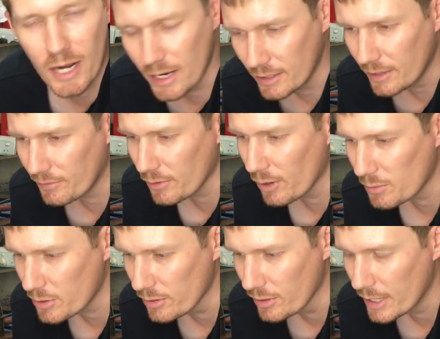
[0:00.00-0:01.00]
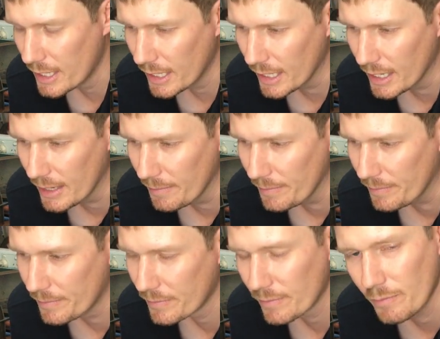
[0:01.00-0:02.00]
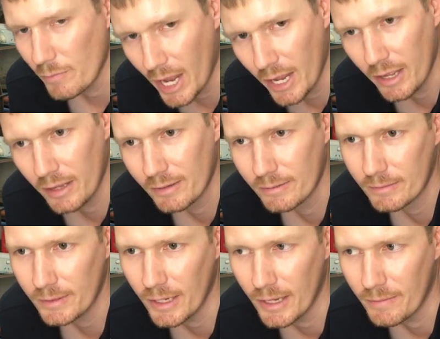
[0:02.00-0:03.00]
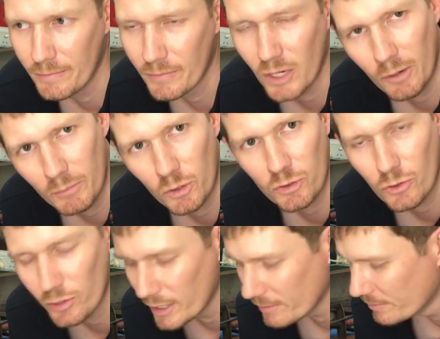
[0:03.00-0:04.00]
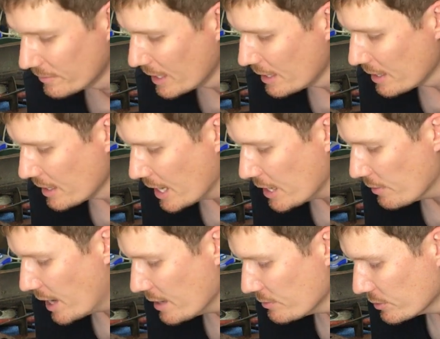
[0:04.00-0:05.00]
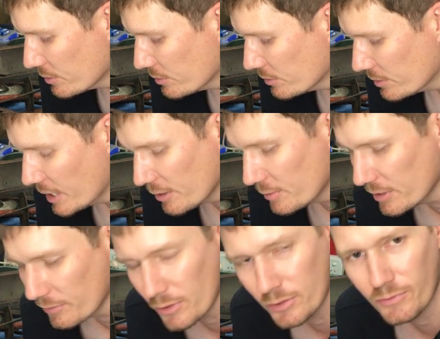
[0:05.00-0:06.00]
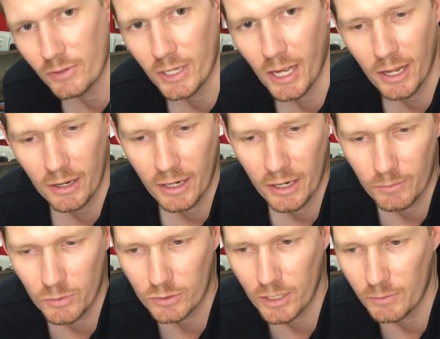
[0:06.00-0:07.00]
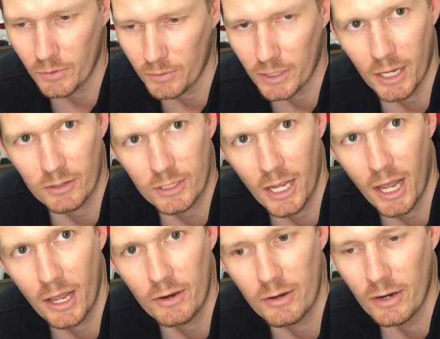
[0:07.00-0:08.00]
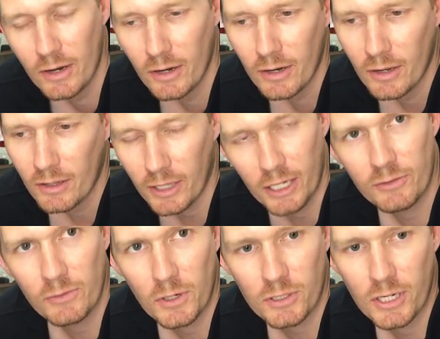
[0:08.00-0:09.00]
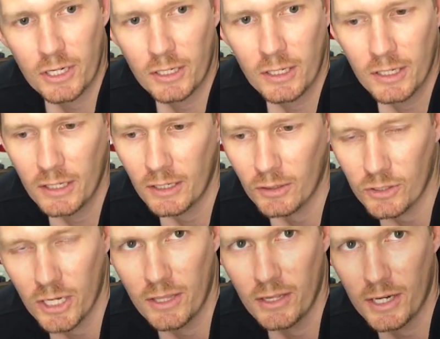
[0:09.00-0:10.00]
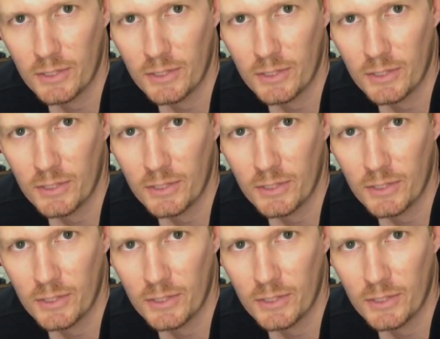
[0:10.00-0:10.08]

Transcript: down a different option. Yeah, I'm not sure yet. Anyway, that'll be a future video, and we'll see where we go. So thanks for watching. I'll see you in the